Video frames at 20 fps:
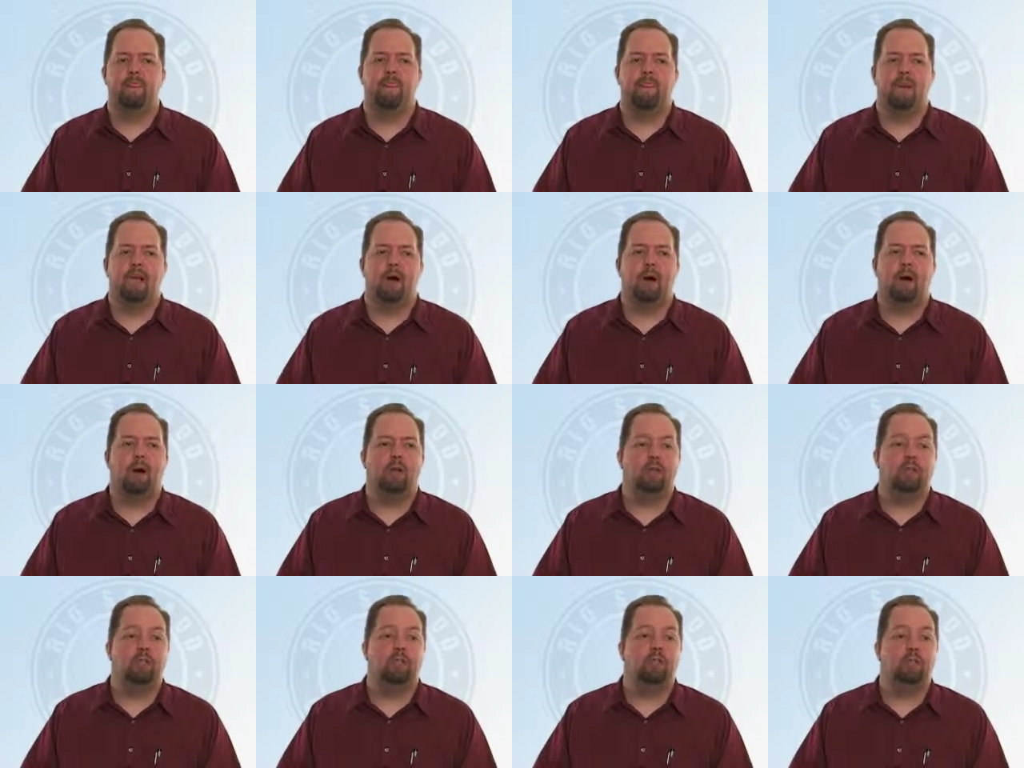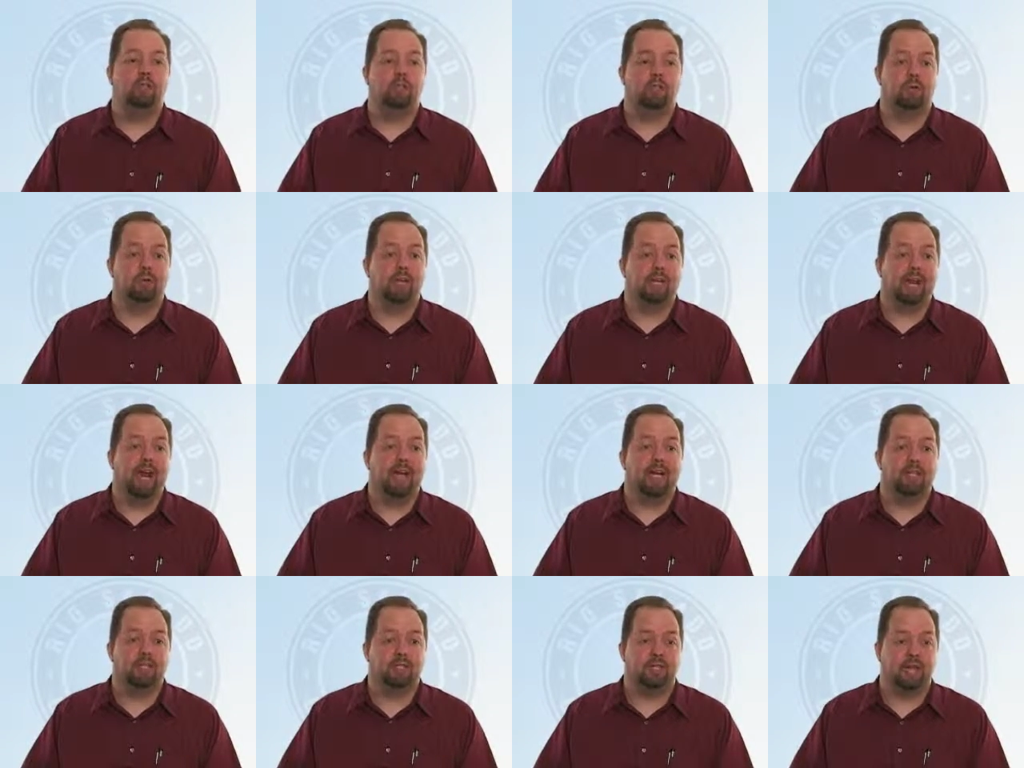Now, how are students going to
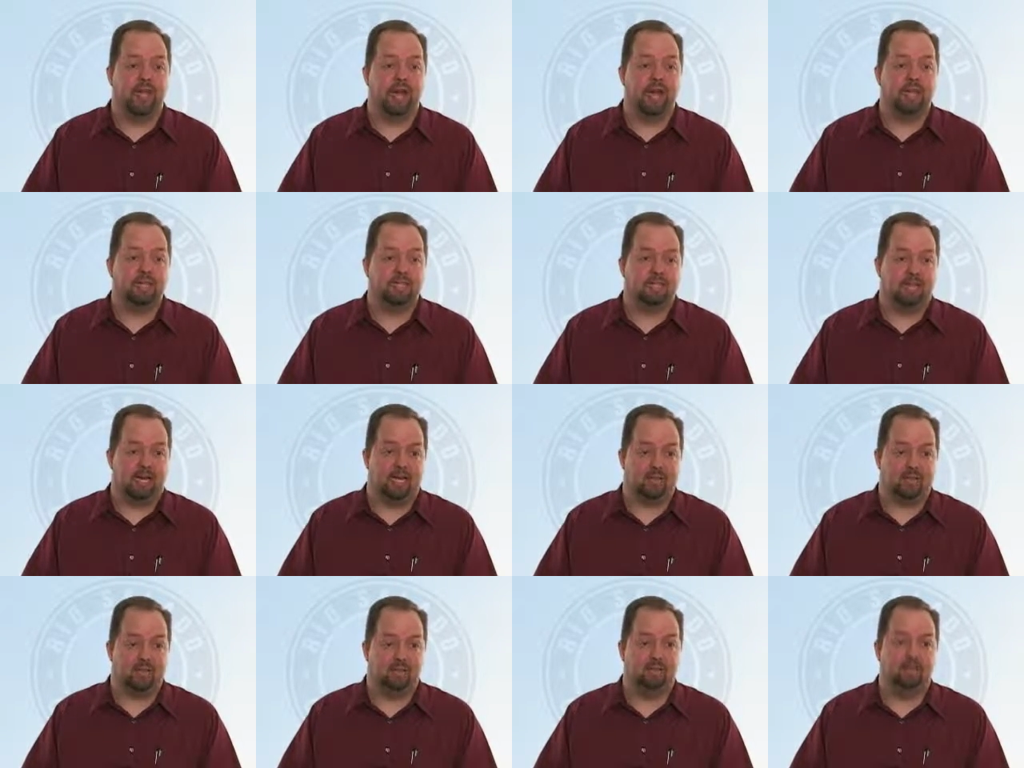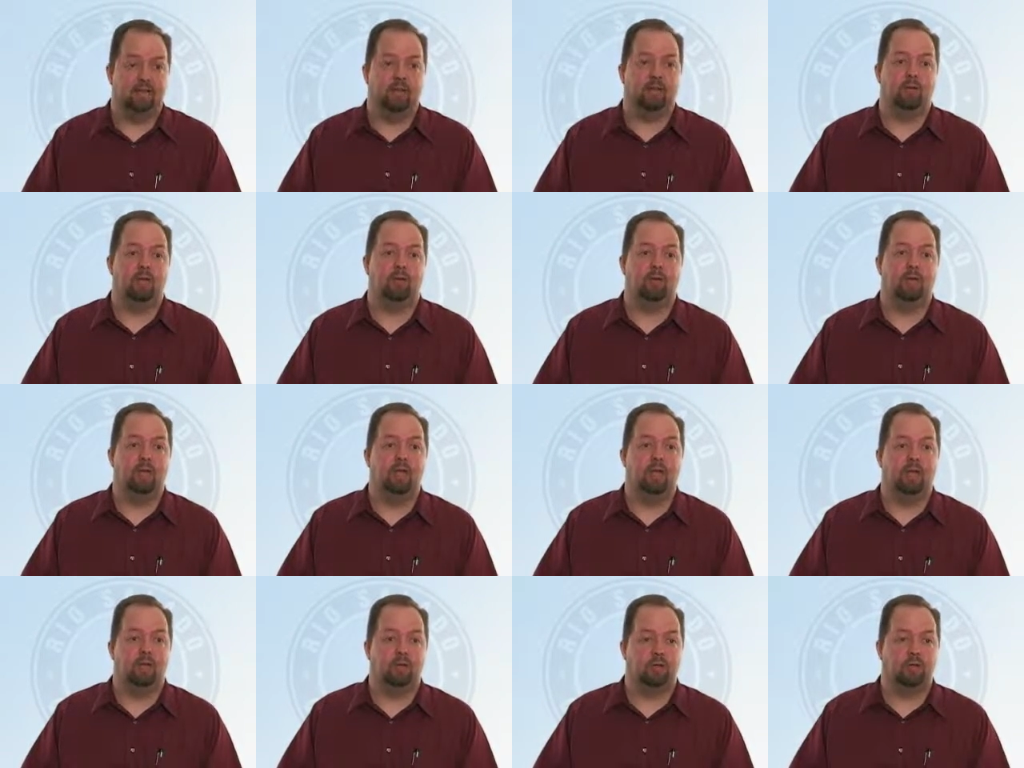access and
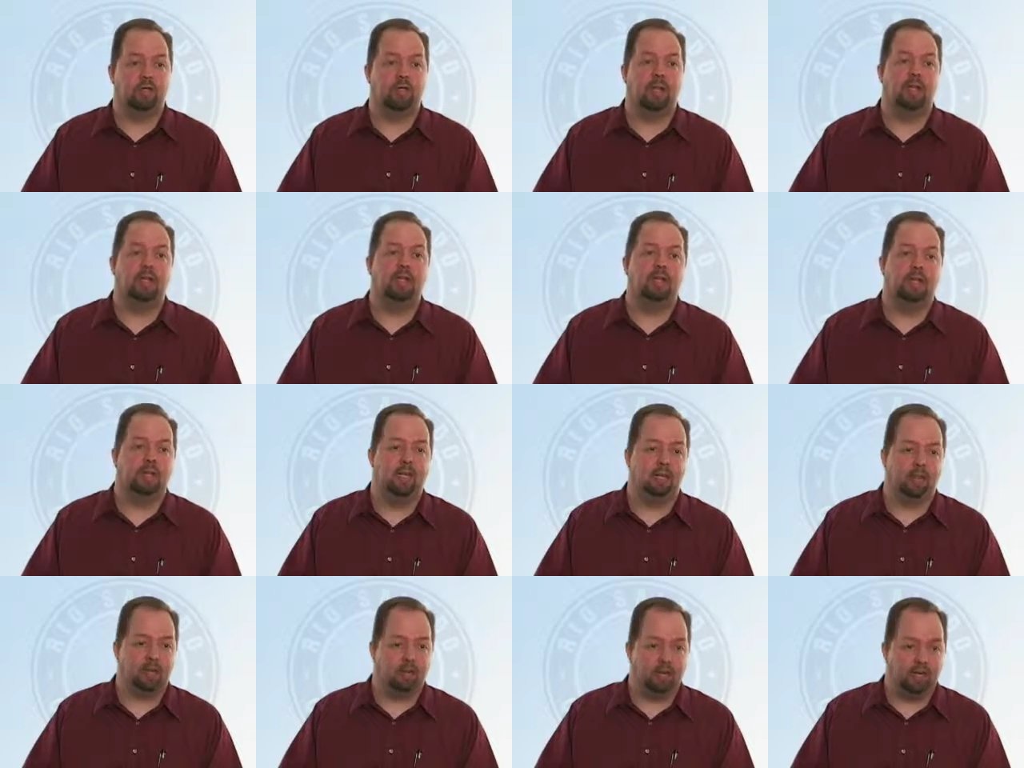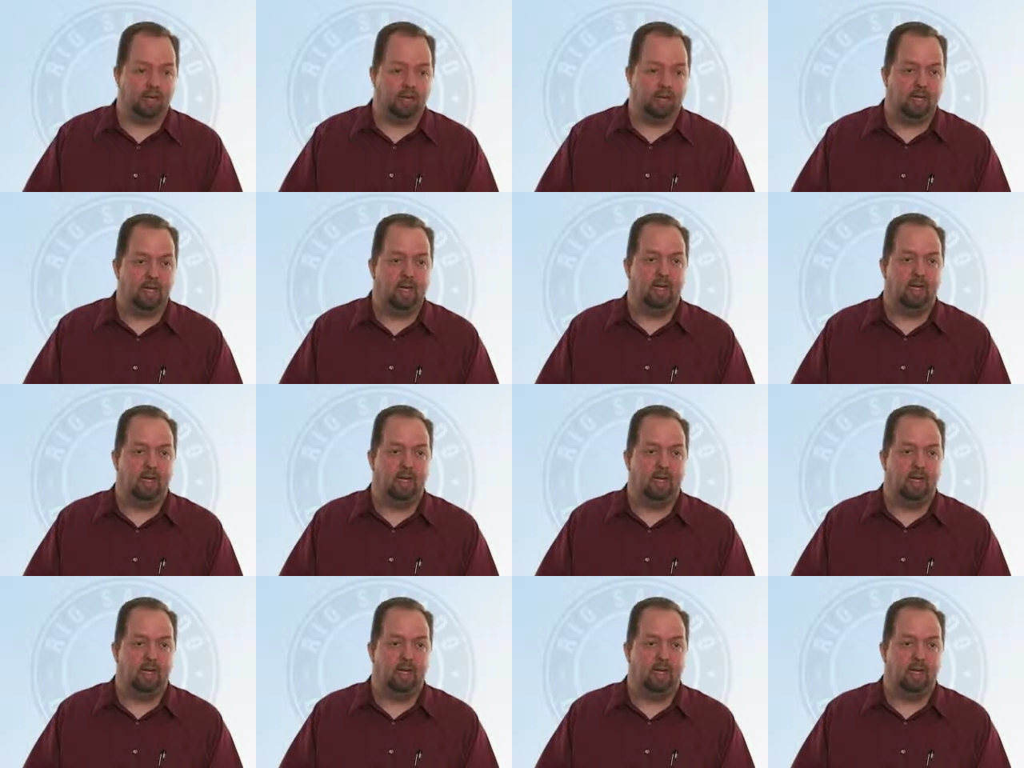read or study the e-learning?